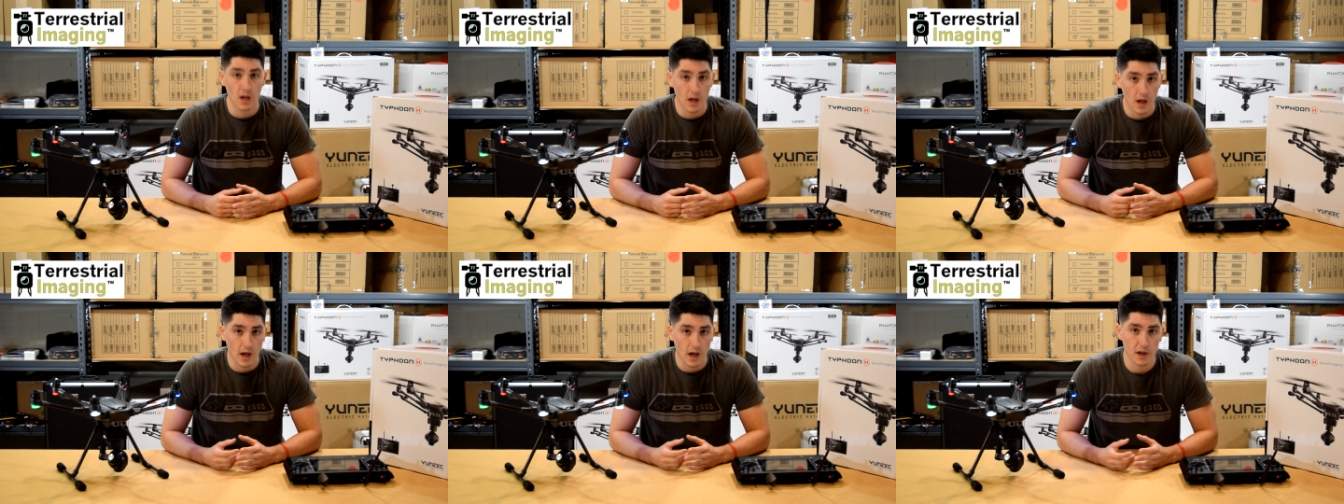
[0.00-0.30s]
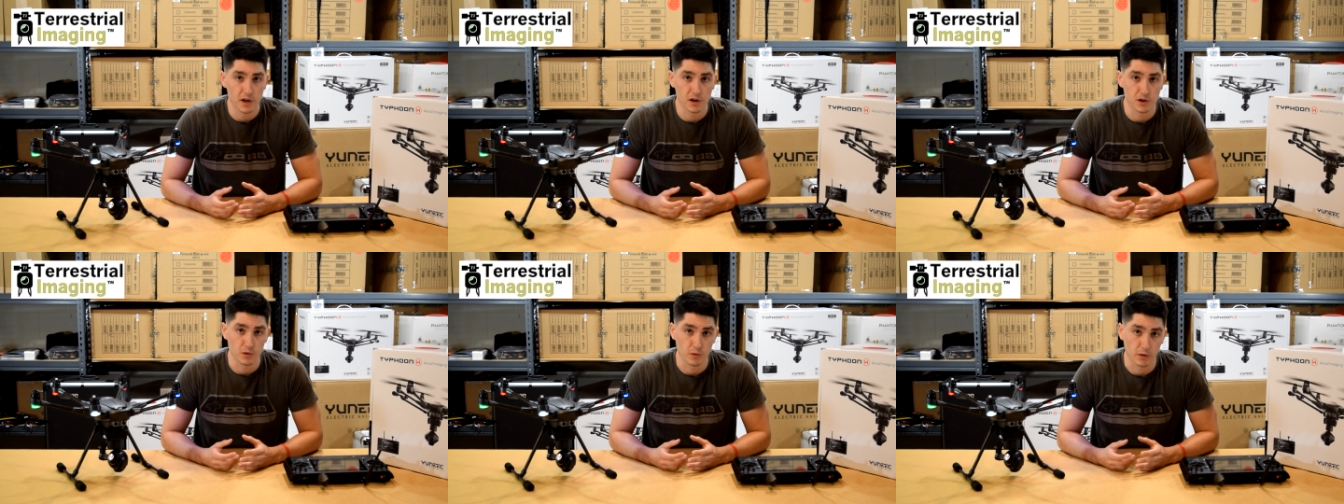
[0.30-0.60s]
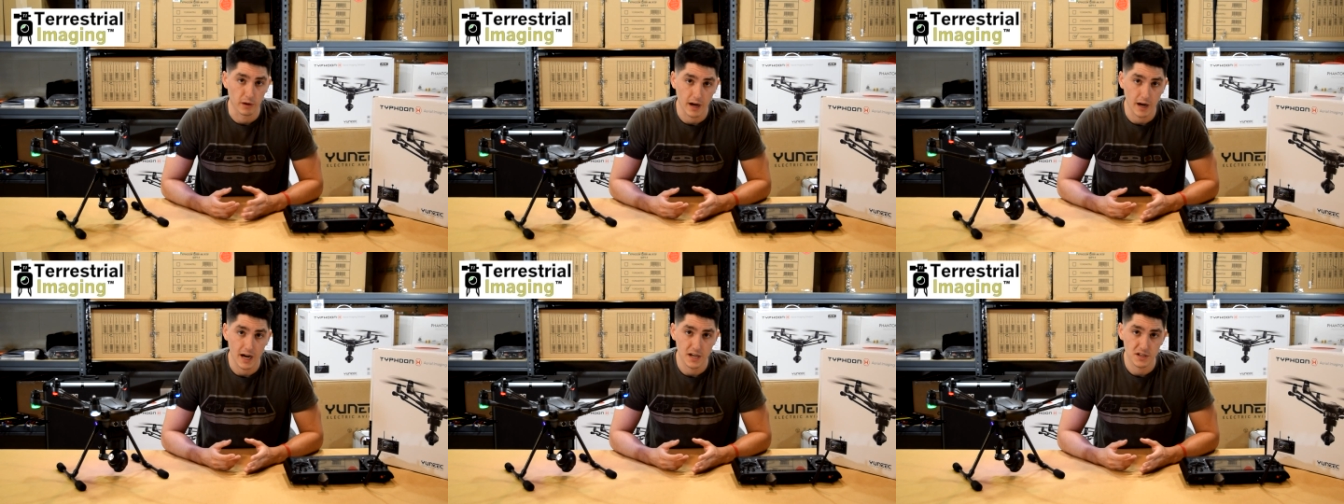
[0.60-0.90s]
How you doing
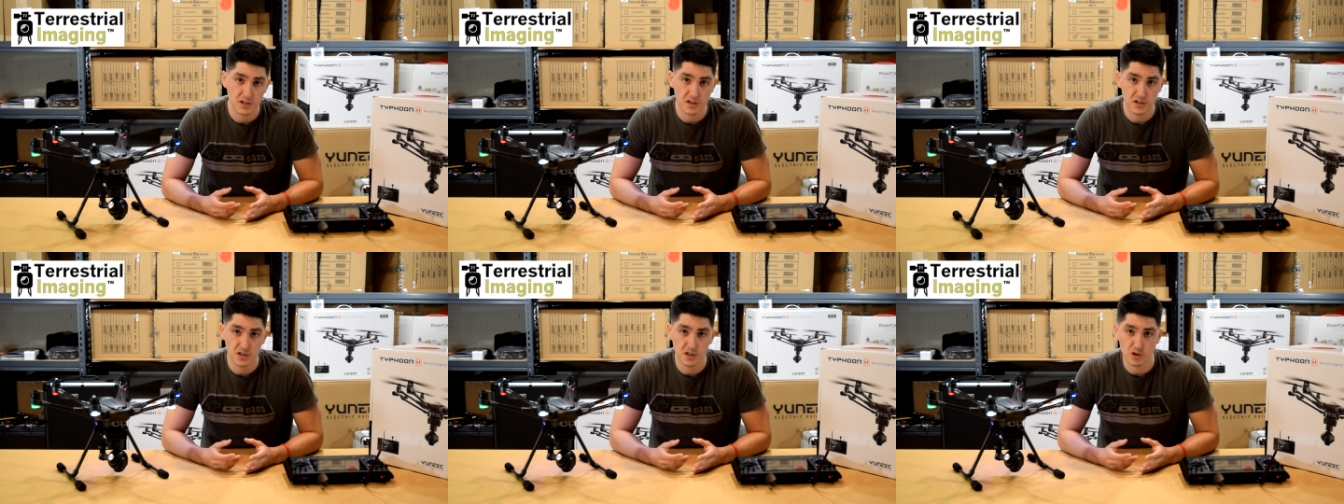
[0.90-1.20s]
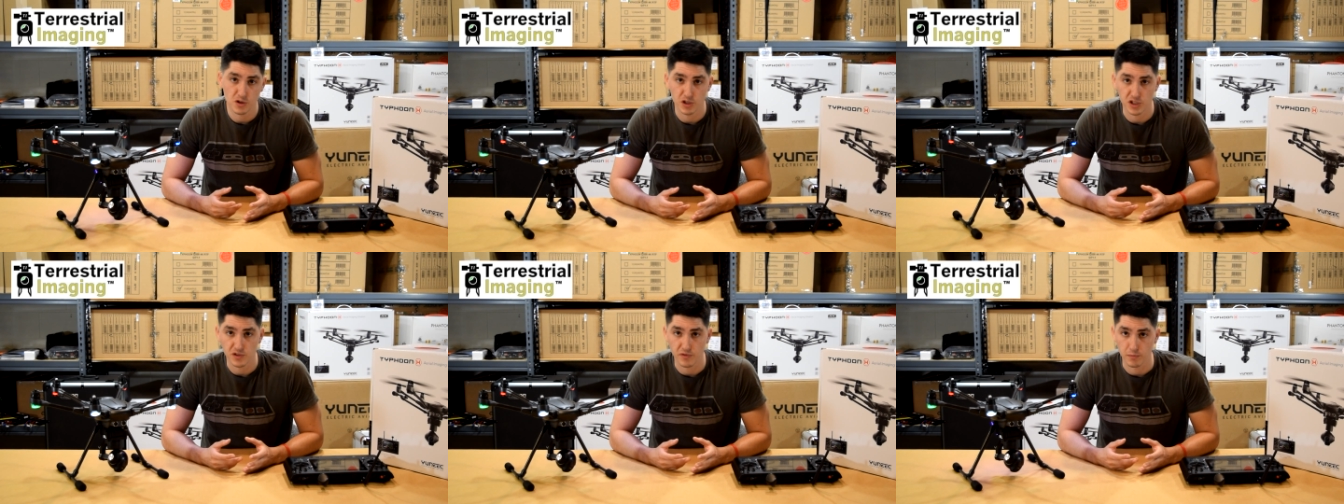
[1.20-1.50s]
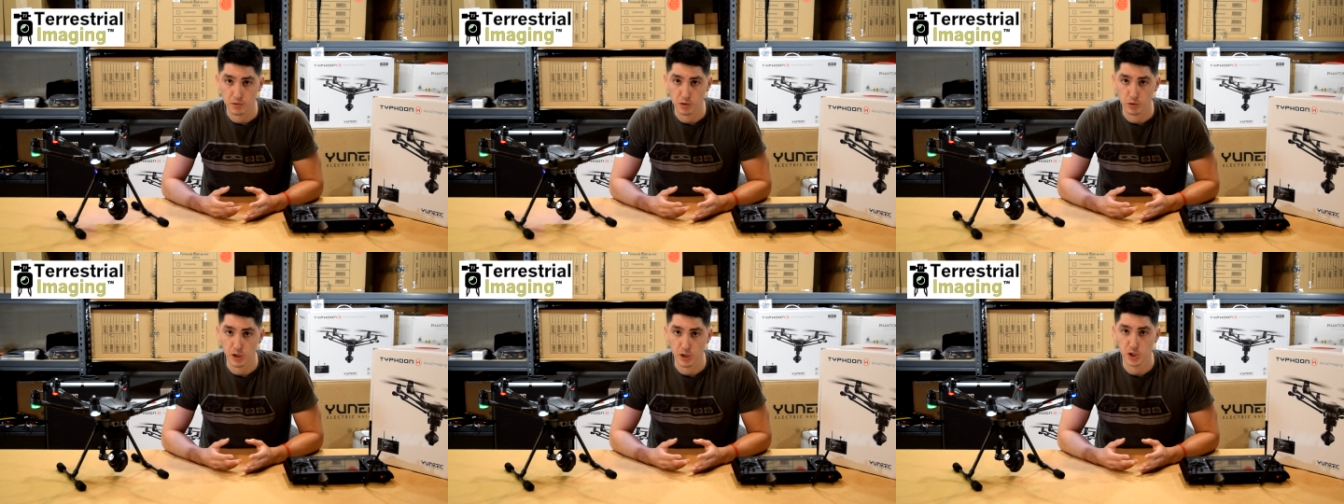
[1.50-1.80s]
guys? This is Chris from
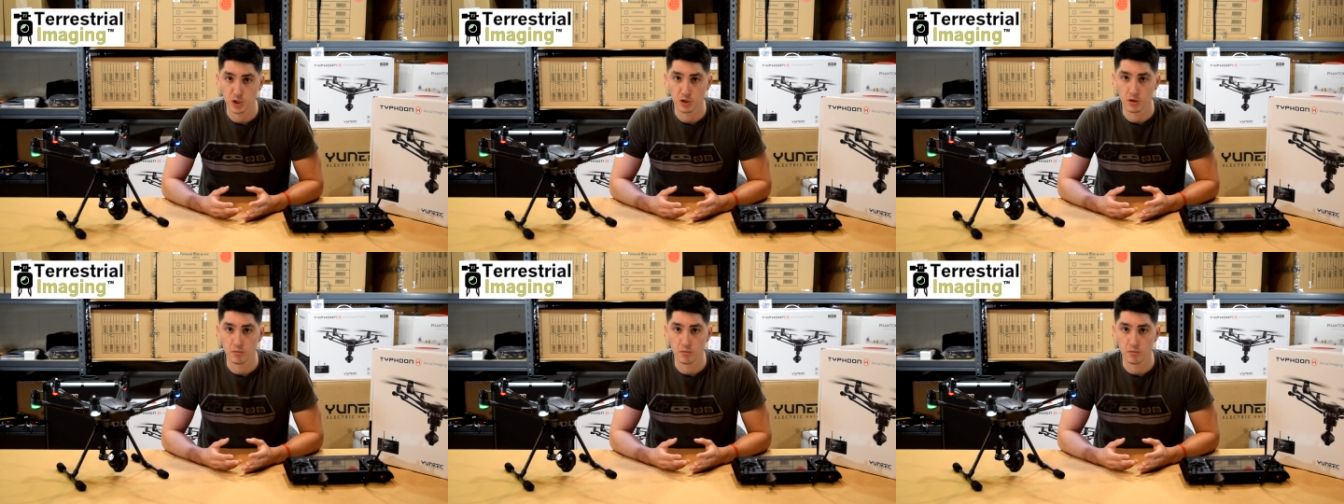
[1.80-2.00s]
Terrestrial